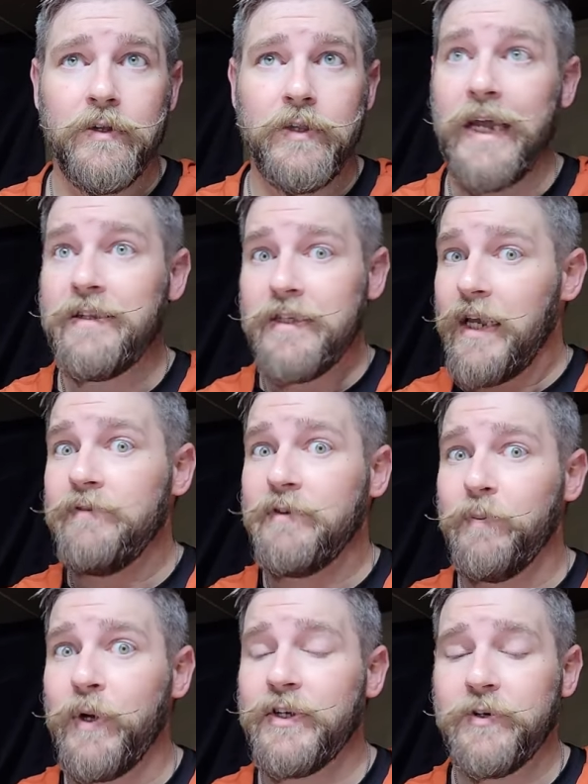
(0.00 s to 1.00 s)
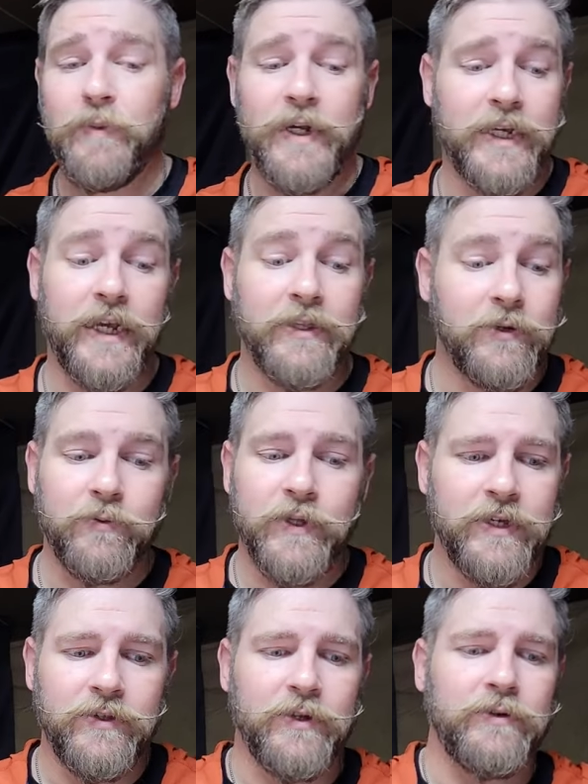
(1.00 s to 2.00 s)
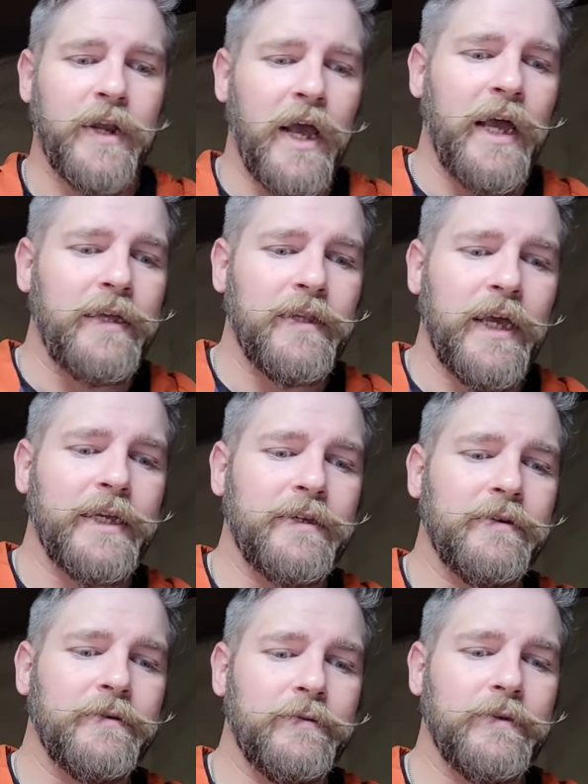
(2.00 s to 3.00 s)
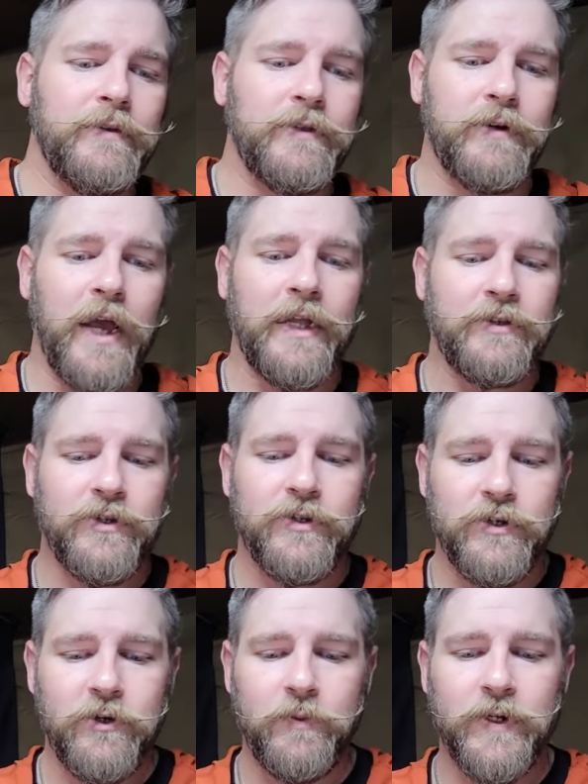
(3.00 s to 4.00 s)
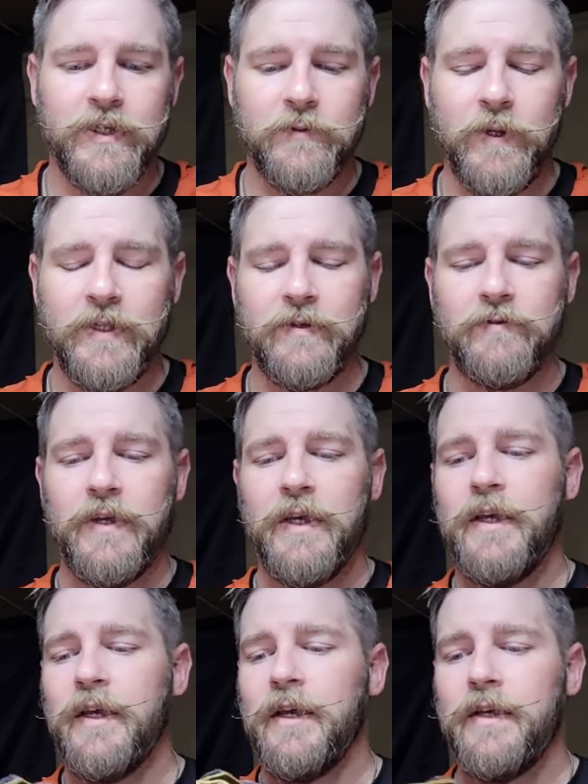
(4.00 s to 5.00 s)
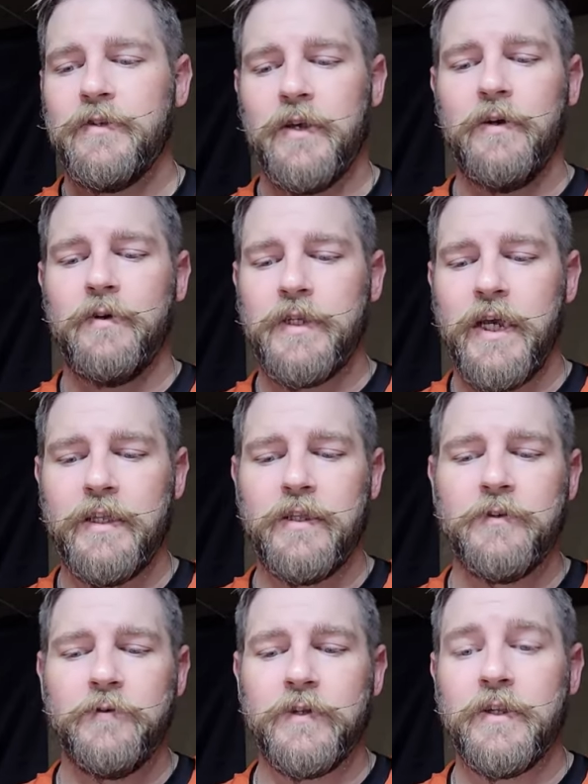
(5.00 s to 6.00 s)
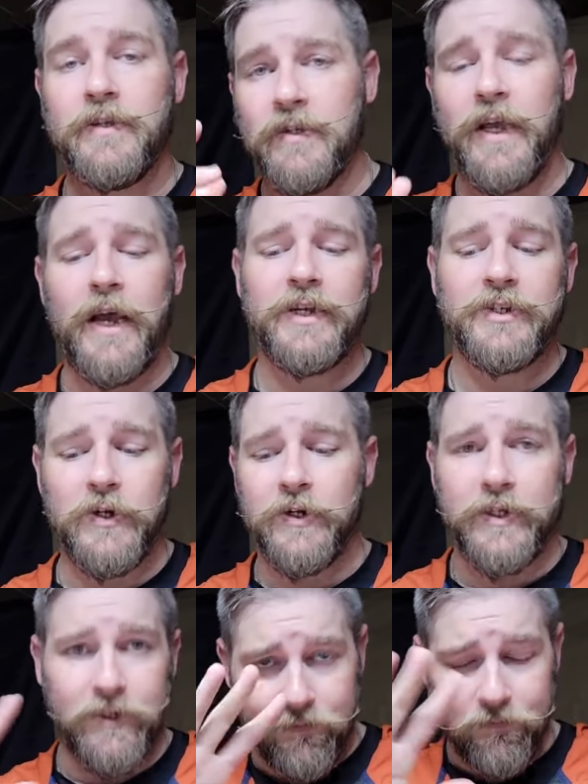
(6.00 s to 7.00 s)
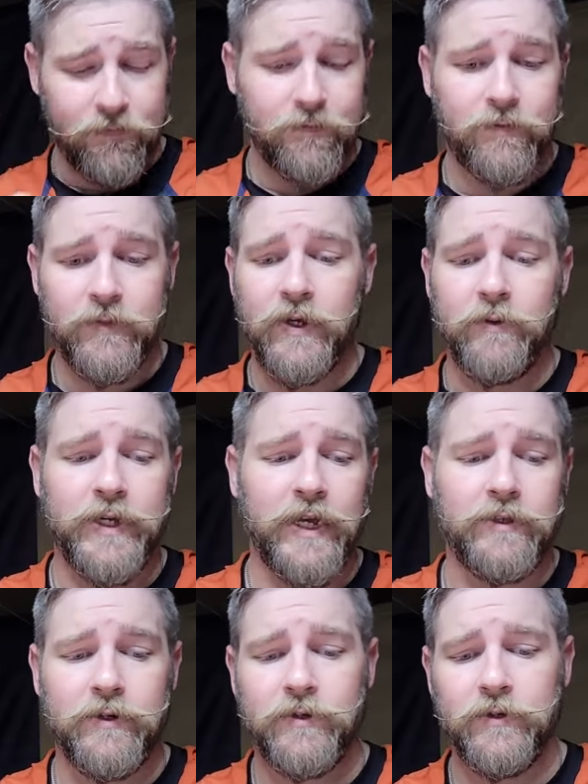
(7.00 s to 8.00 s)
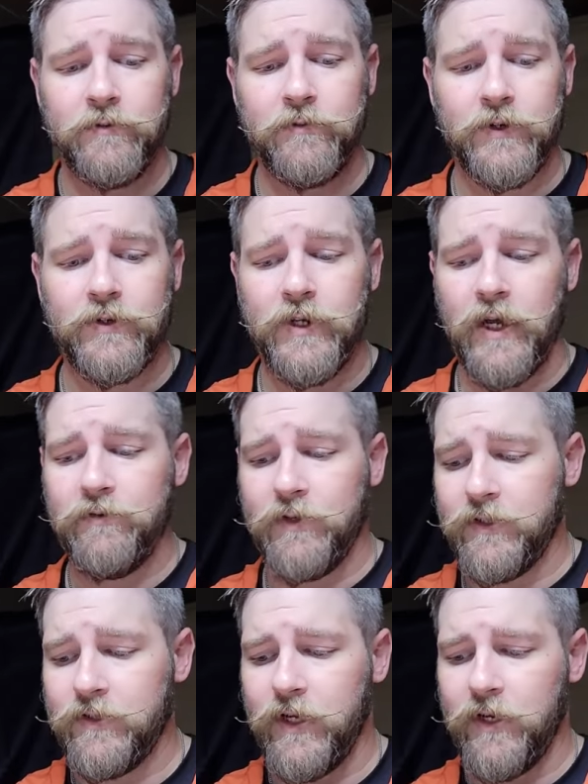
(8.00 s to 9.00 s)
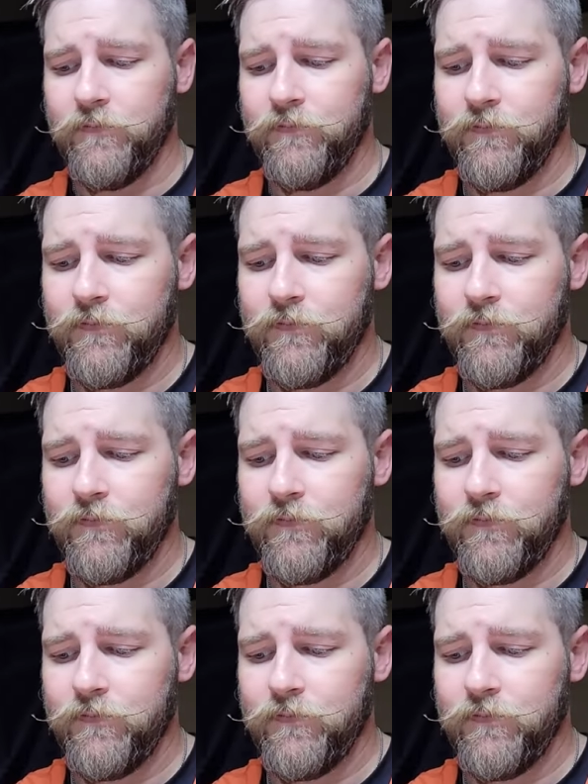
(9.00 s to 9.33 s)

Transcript: That saves a bunch of money. And the thing is, they're not like, they're not stupid expensive. So take this for, this is how I started. That's how we got there. So first off, let's, uh,